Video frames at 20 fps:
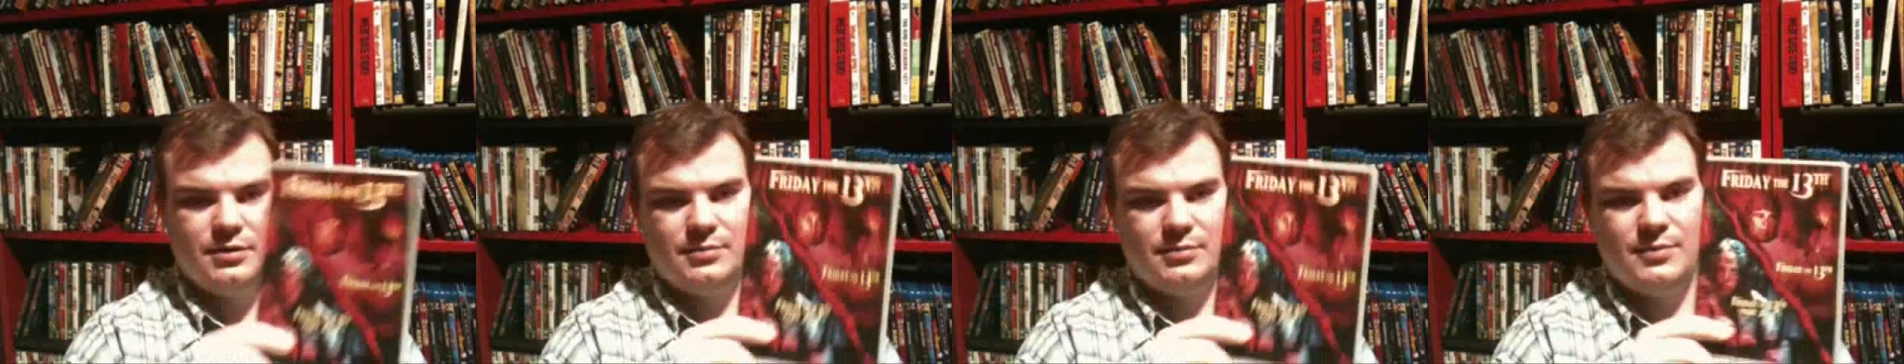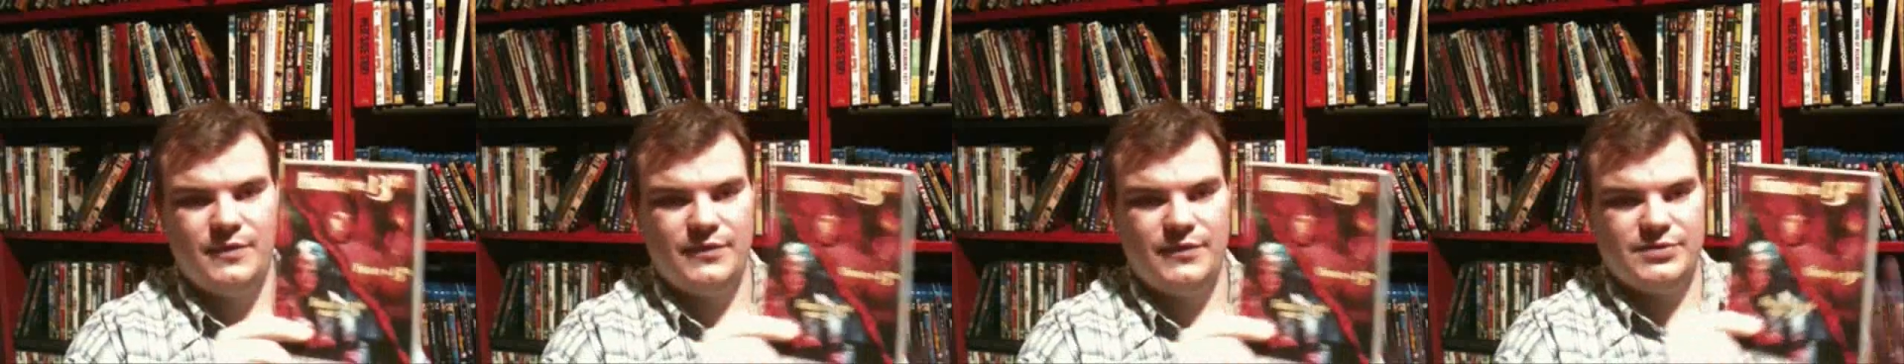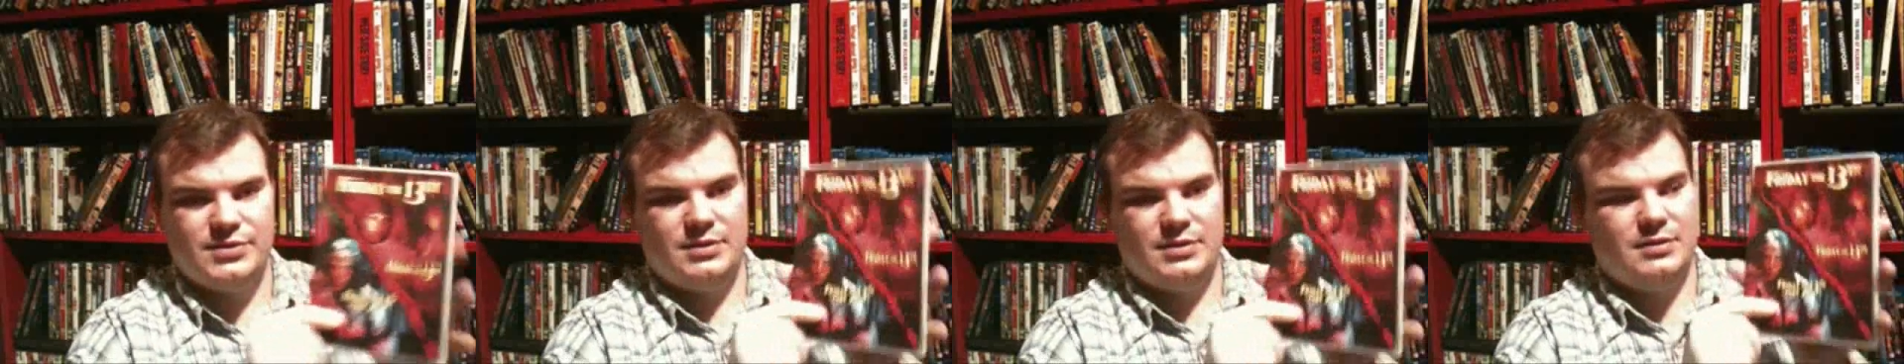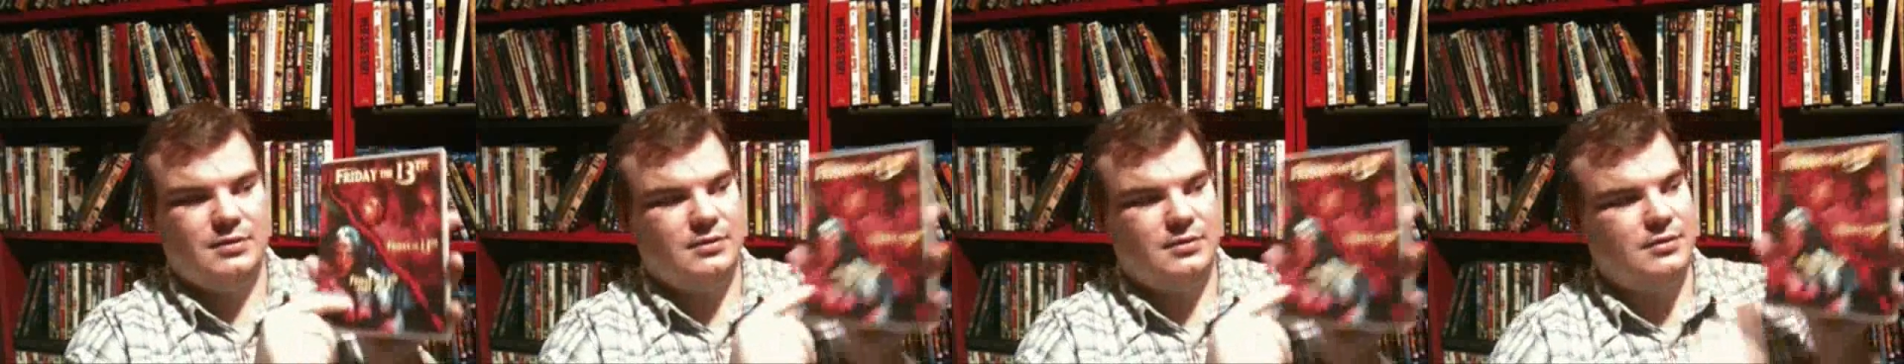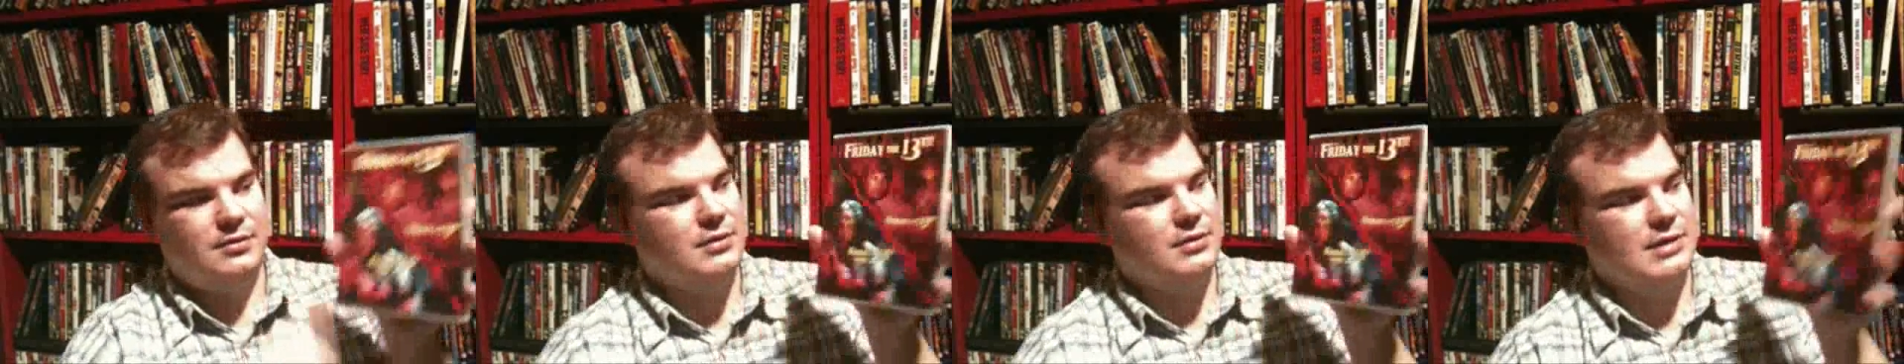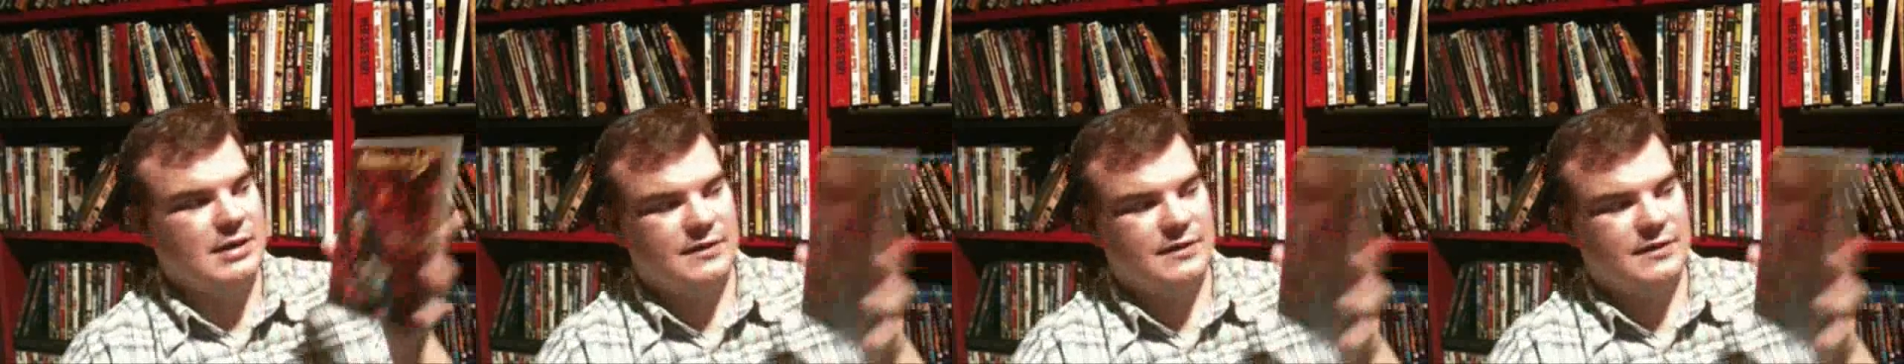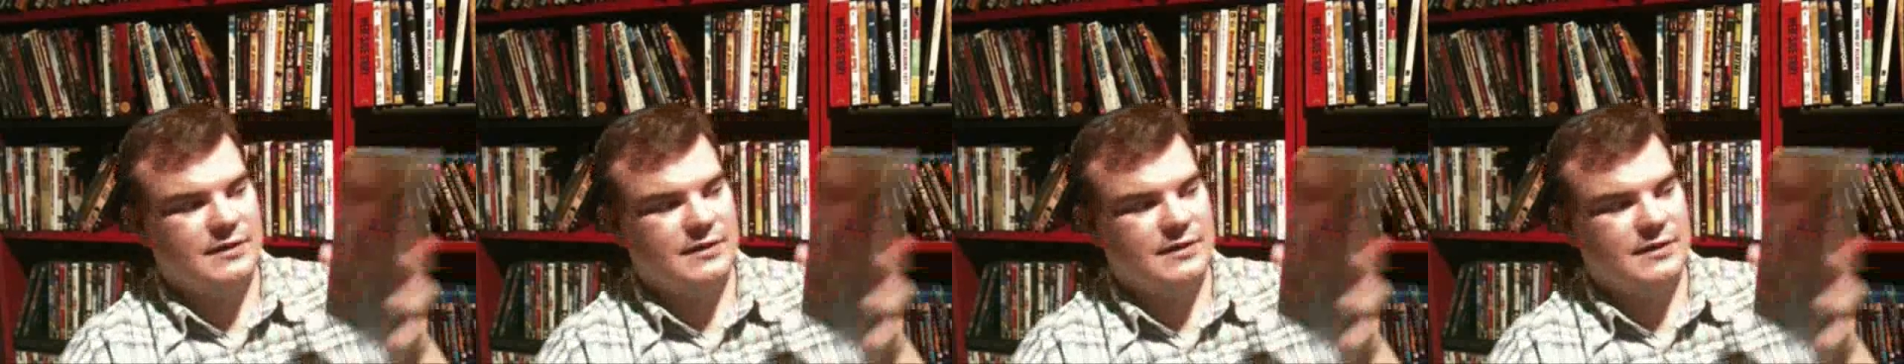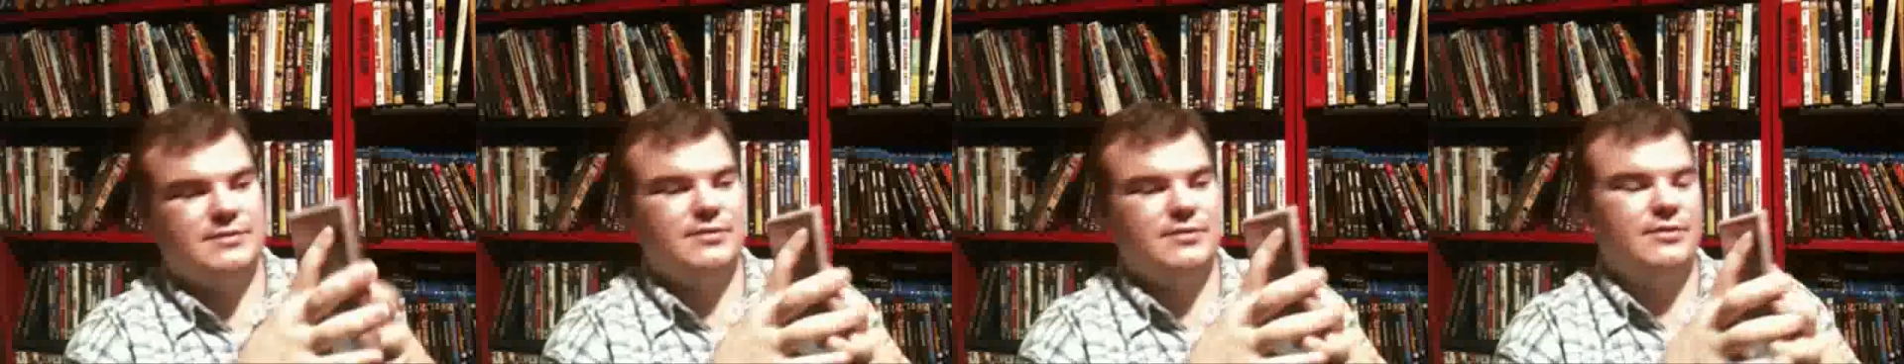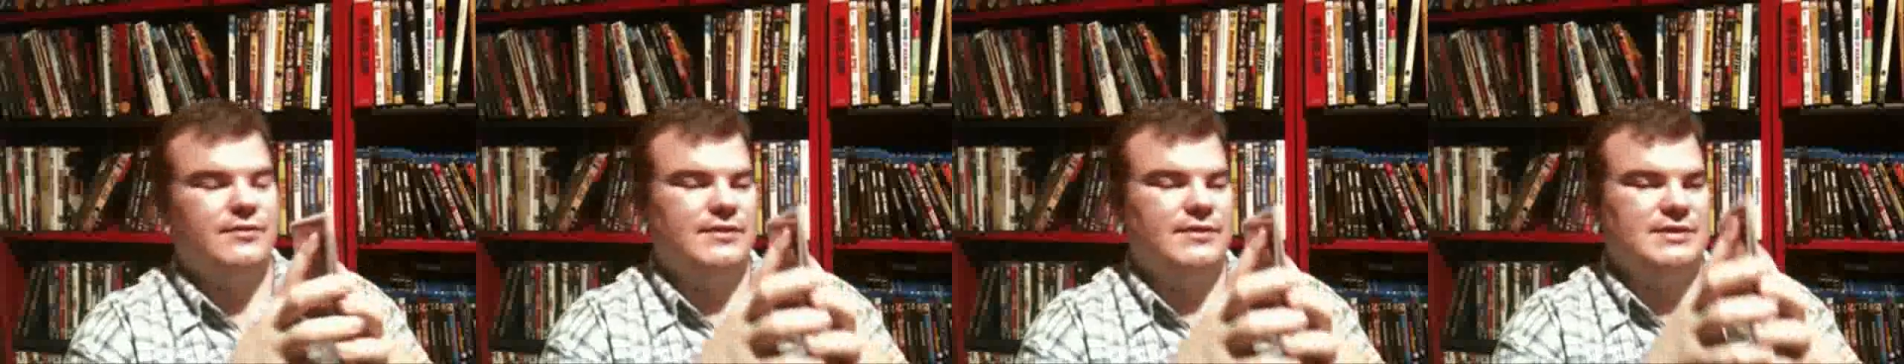The movies look like this,